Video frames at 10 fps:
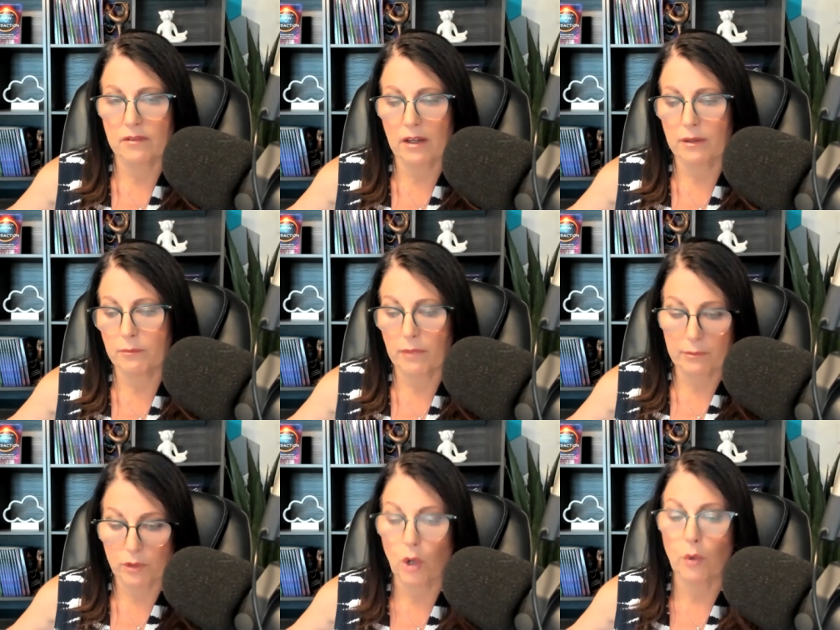I'm,
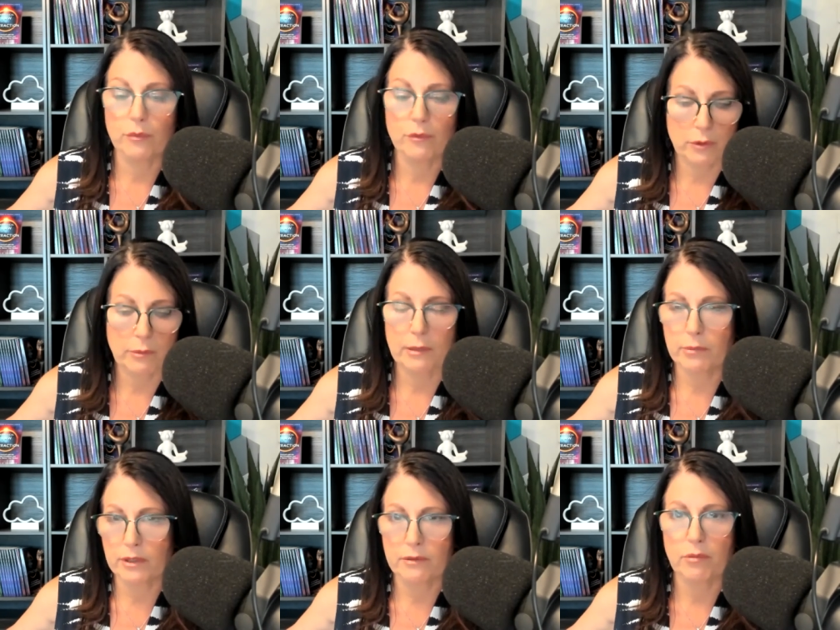I'm known for my
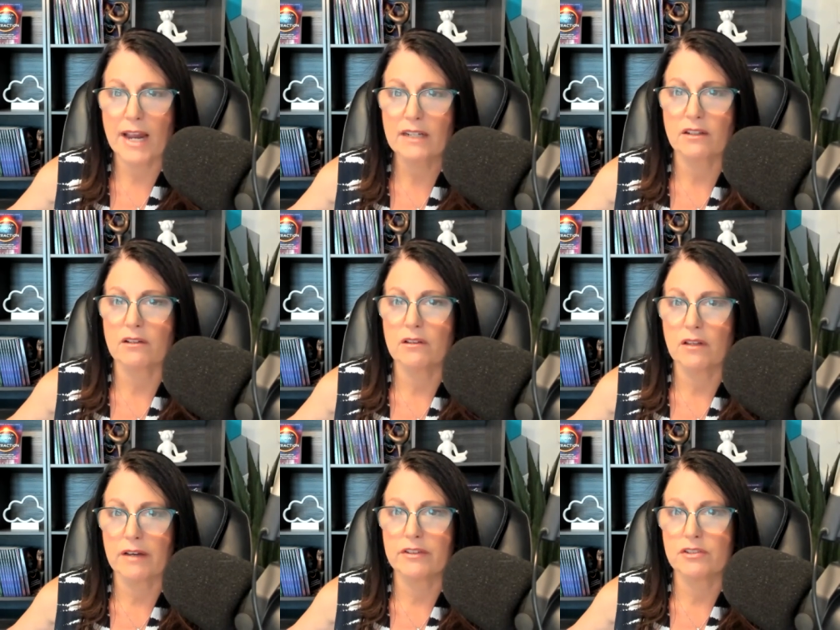book, Practical
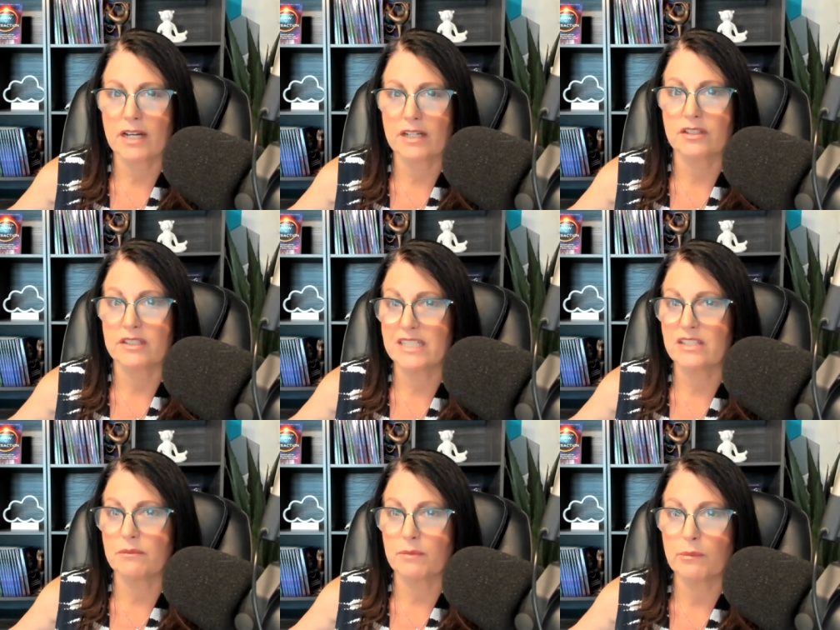Law of Attraction, and
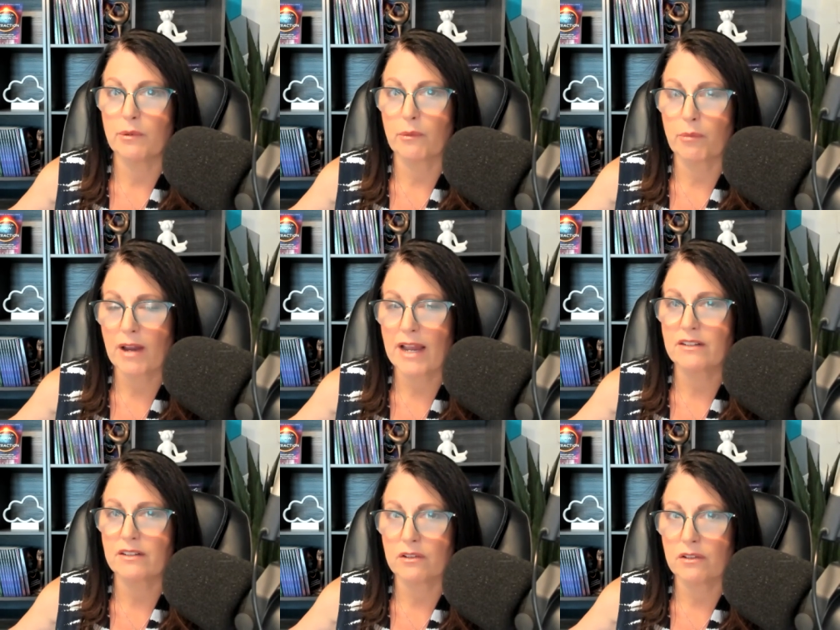teaching people the
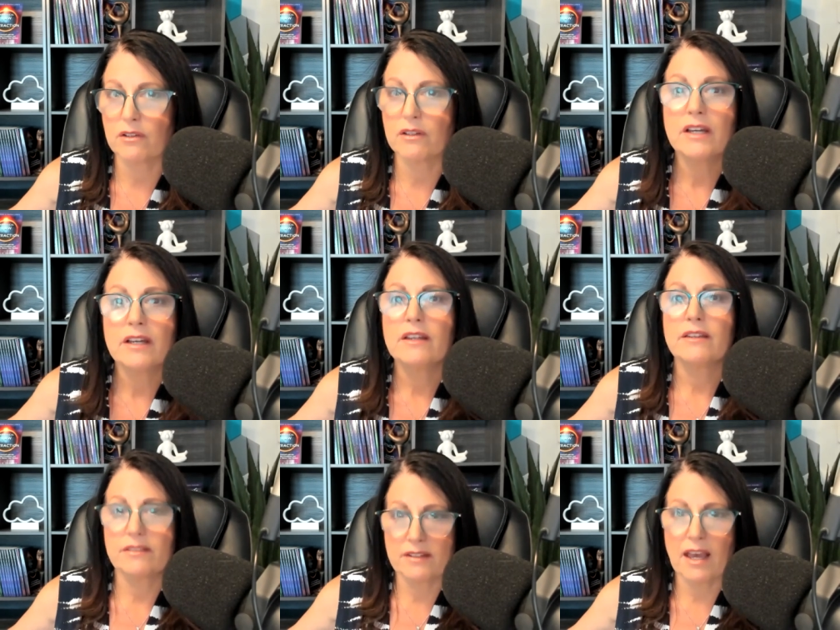practical
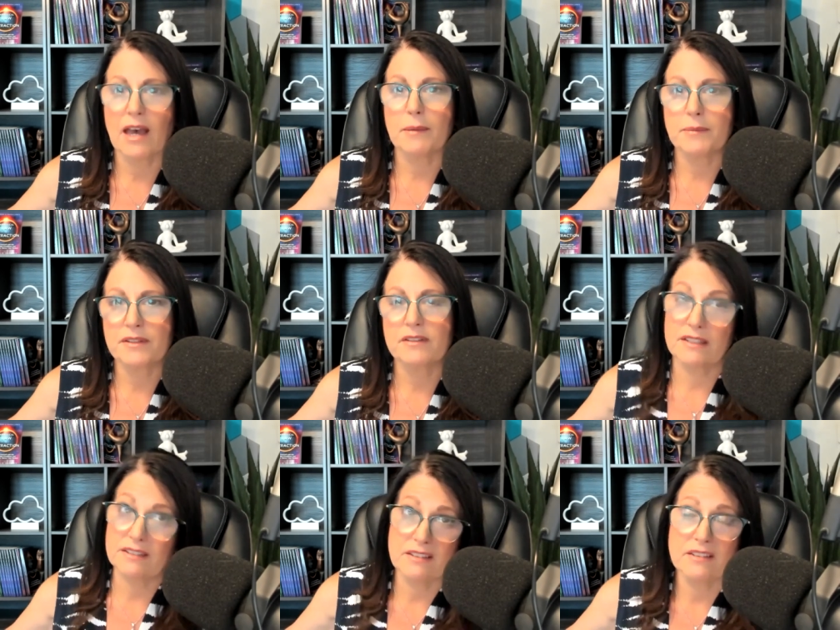steps.
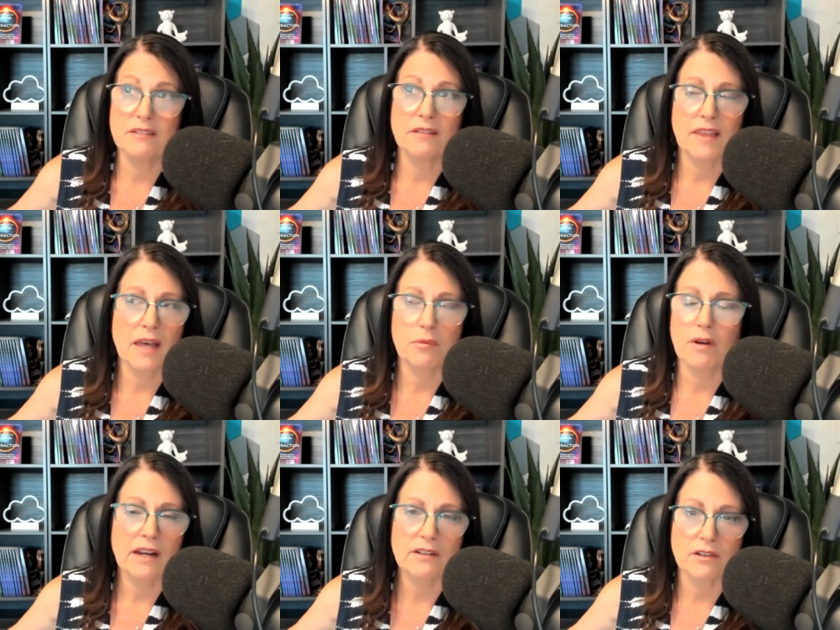This isn't that
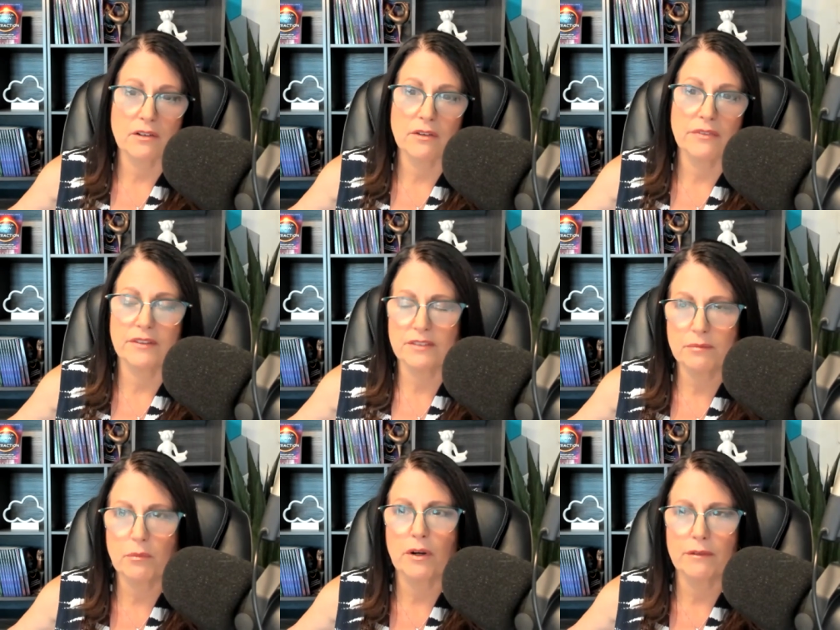practical, this
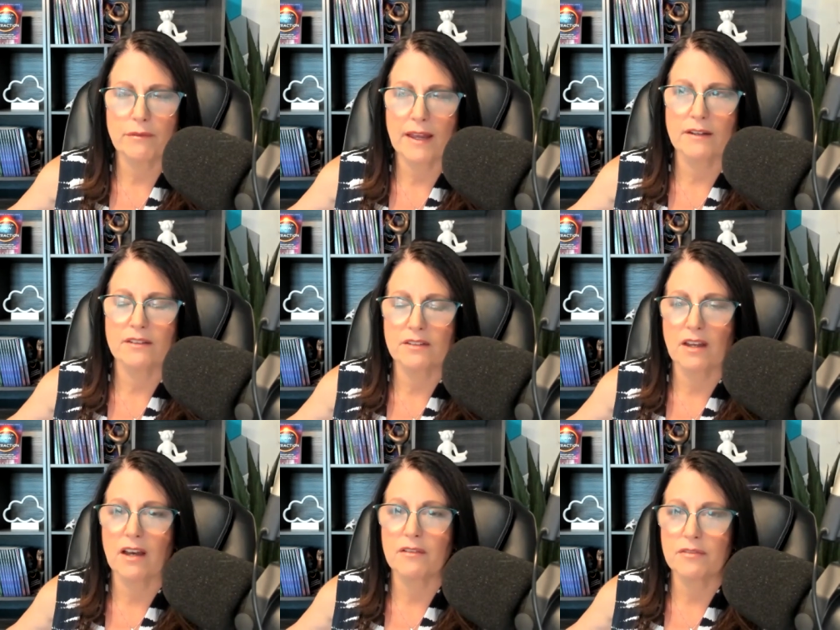is more advanced
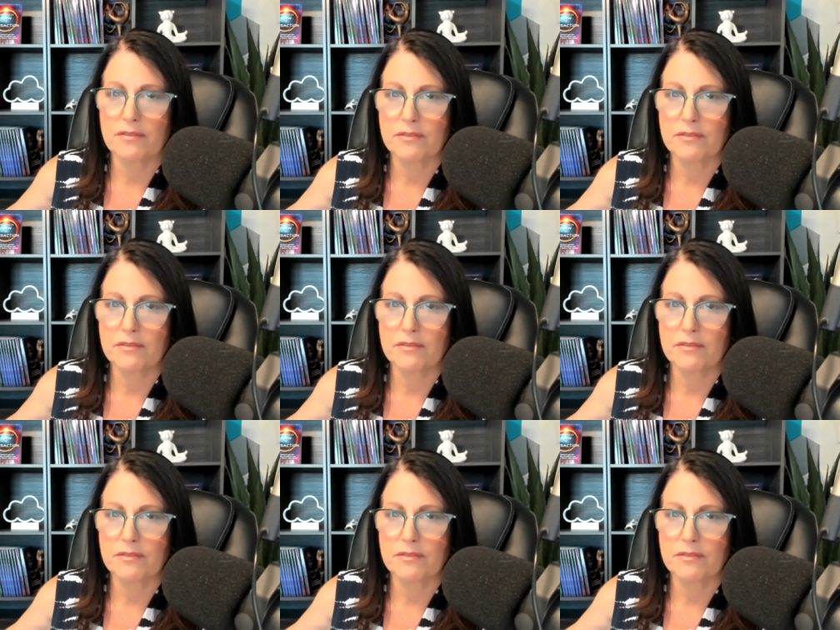stuff.